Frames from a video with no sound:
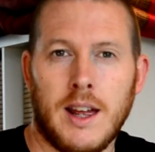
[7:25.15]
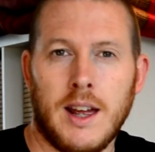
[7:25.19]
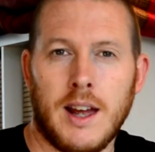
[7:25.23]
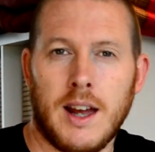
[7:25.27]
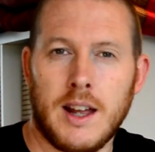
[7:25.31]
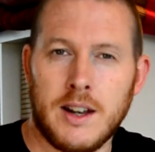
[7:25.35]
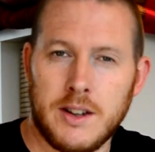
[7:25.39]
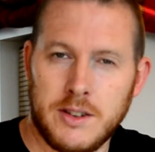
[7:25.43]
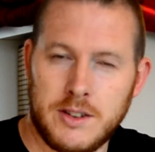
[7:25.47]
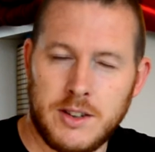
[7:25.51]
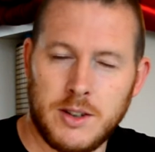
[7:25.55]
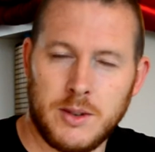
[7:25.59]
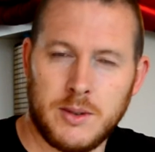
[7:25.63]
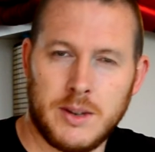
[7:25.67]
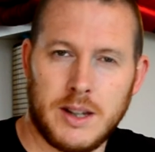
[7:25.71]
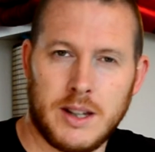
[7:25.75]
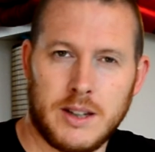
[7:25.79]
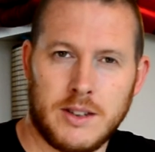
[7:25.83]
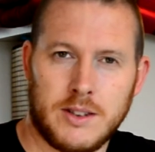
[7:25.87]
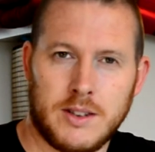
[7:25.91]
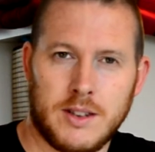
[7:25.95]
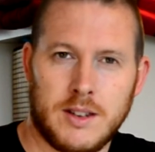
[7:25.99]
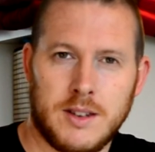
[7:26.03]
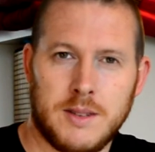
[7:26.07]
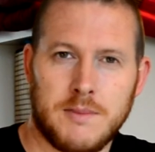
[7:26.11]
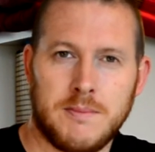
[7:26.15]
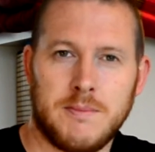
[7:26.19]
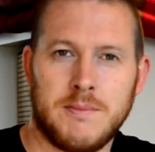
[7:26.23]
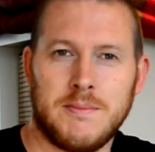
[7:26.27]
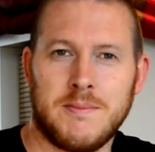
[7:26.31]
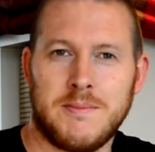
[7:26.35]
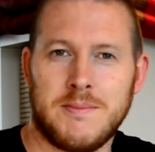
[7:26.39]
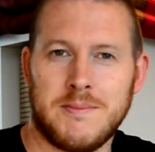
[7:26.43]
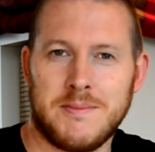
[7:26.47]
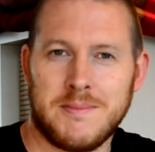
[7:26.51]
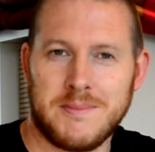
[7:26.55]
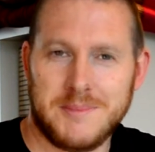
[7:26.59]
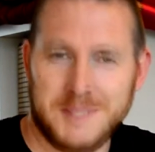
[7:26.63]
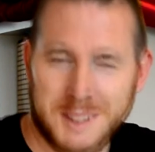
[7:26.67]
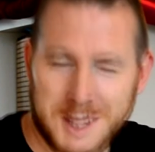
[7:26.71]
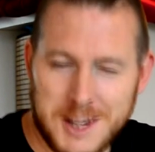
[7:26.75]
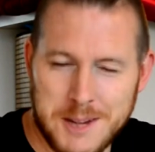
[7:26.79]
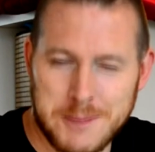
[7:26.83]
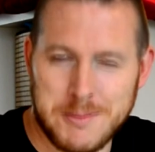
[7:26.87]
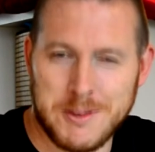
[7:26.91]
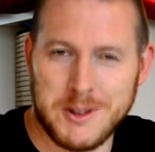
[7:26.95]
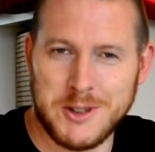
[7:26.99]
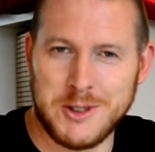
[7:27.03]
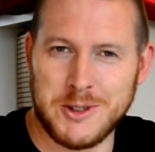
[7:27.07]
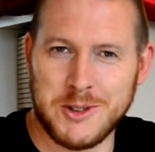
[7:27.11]
And until next time,
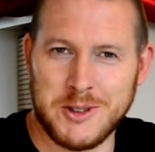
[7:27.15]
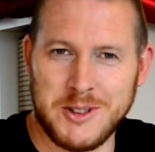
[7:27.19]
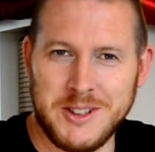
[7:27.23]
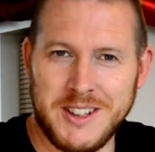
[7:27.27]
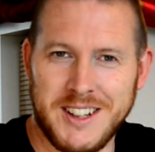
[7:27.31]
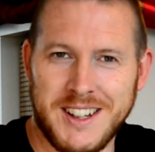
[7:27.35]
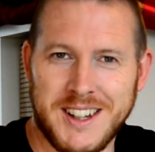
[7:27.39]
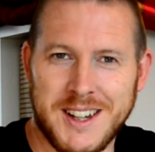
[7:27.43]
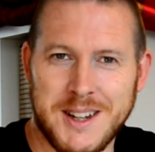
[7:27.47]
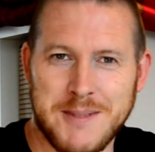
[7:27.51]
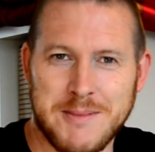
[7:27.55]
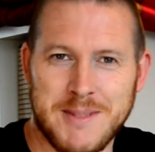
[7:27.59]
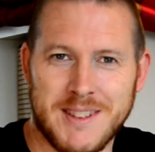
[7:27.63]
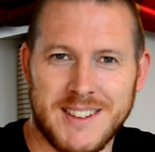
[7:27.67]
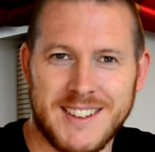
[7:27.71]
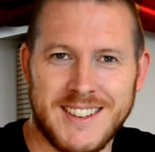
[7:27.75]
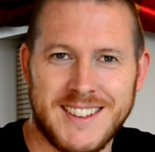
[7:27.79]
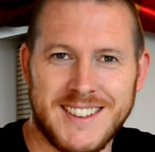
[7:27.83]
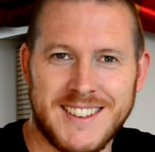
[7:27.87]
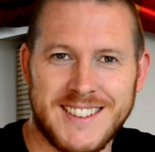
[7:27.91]
keep enjoying your gaming.